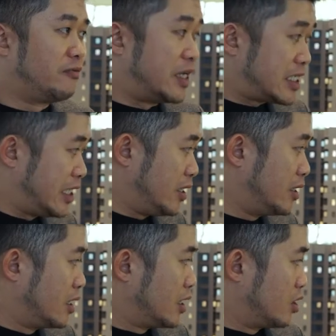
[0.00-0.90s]
firstly,
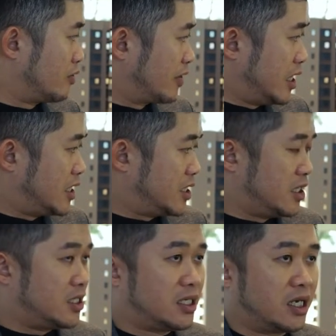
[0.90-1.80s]
a lot of the
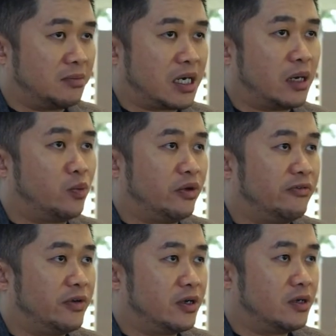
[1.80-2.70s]
ECs come
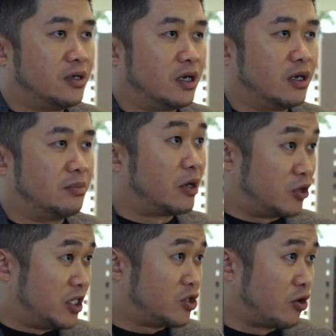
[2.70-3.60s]
with
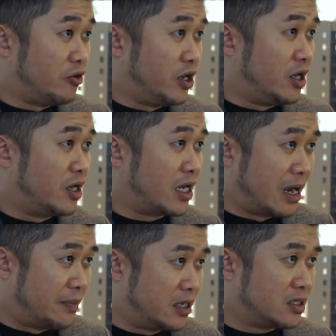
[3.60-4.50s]
multi-story
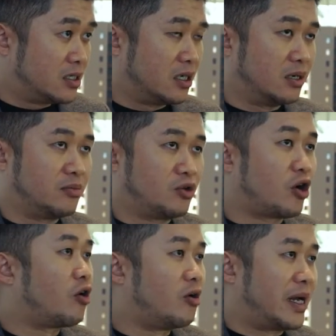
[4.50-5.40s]
car parks.
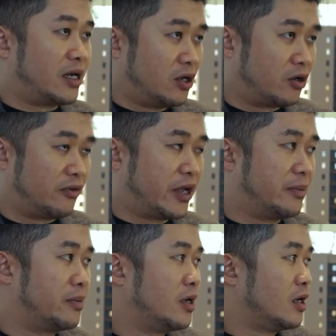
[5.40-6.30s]
Not all, but a lot of
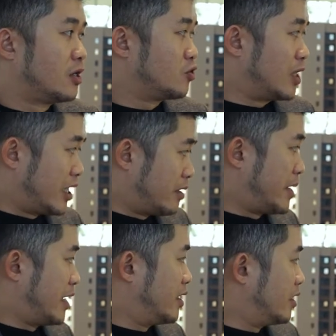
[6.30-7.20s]
them. So I like the
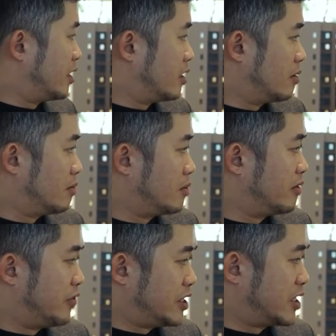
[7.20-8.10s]
part that
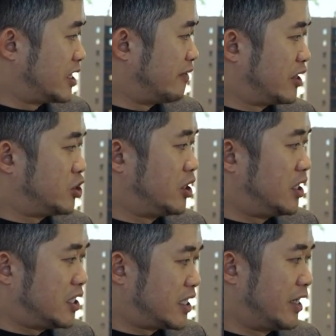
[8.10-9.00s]
Frasers have actually
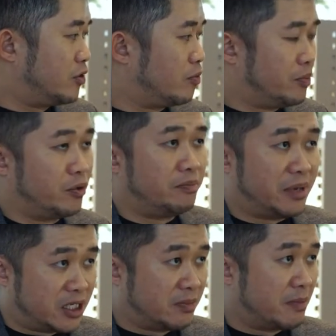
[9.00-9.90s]
designed to build
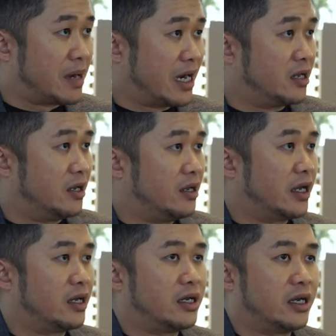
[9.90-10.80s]
basement parking,
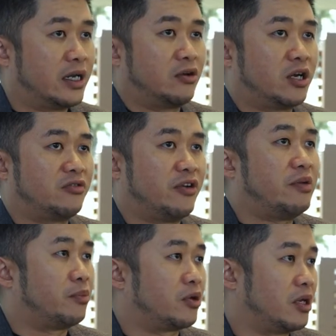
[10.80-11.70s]
and I thought that's very
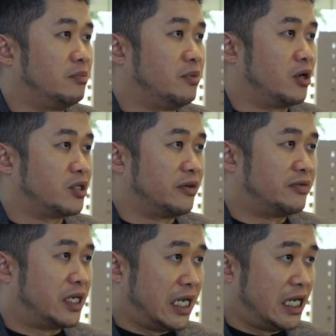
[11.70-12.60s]
important because
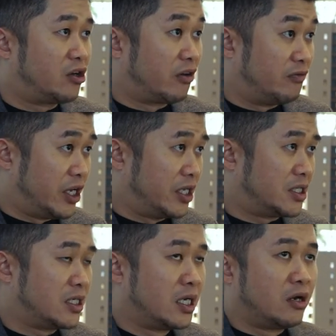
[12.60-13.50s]
of the daily
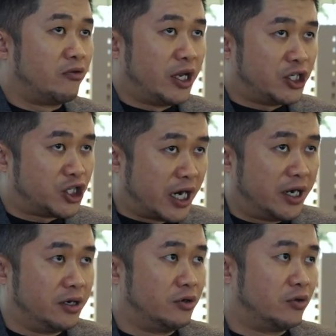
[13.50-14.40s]
convenience. Rain,
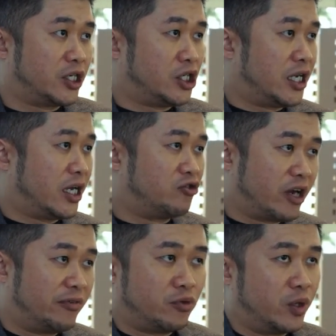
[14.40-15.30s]
shine, you actually can
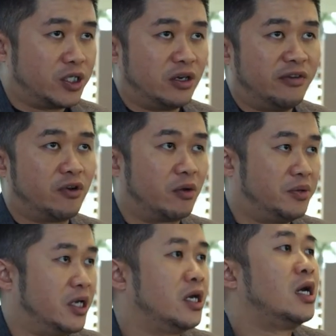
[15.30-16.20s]
drive towards your lift
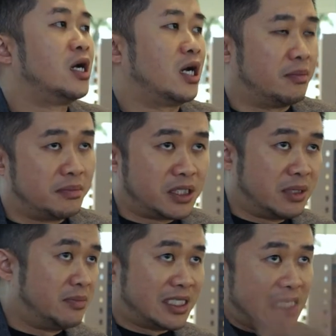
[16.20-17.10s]
lobby,
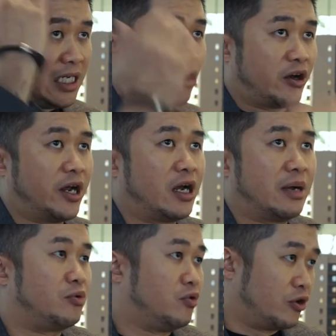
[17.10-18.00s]
seamlessly connect
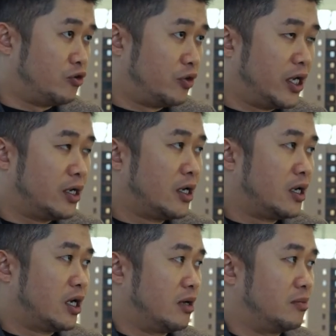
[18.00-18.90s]
up to your unit.
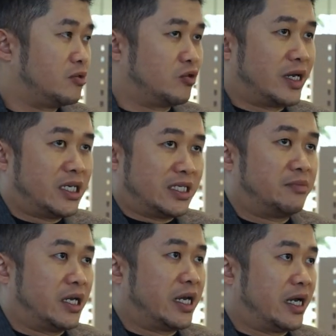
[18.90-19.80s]
So that is
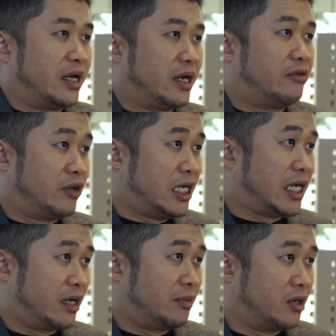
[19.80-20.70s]
something that I really
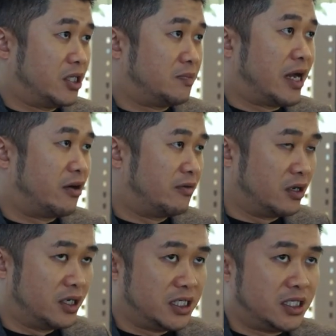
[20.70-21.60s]
like about this part on
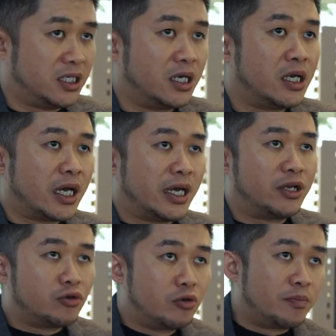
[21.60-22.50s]
the EC. And
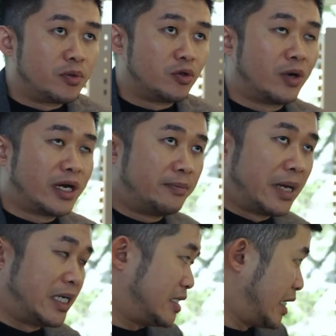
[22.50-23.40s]
then two other
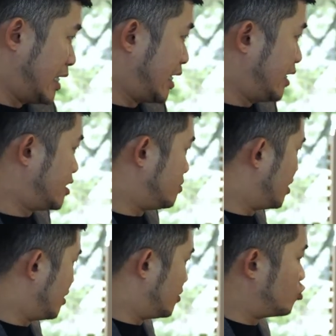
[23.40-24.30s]
parts that I like is
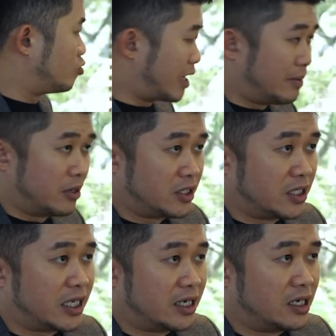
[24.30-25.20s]
the 2
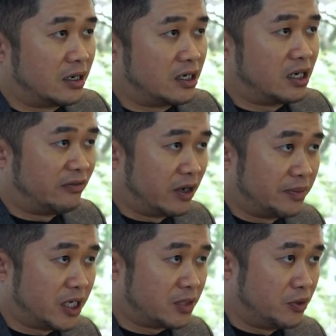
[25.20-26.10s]
clubhouses that the
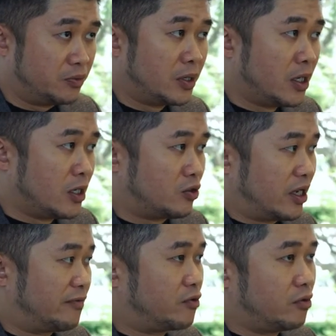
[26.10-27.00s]
developer has built. So they
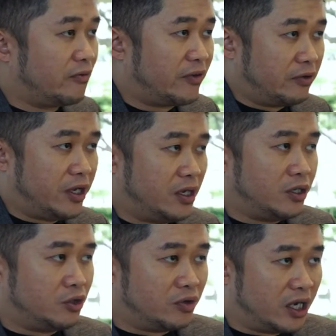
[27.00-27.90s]
have 2 very
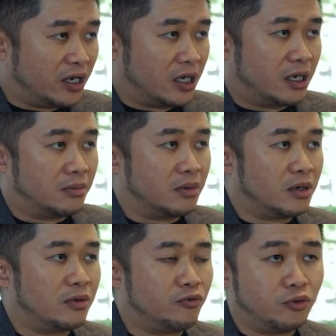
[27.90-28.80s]
unique
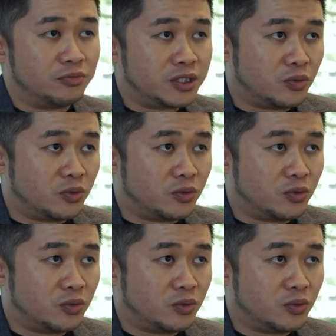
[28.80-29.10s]
rooms,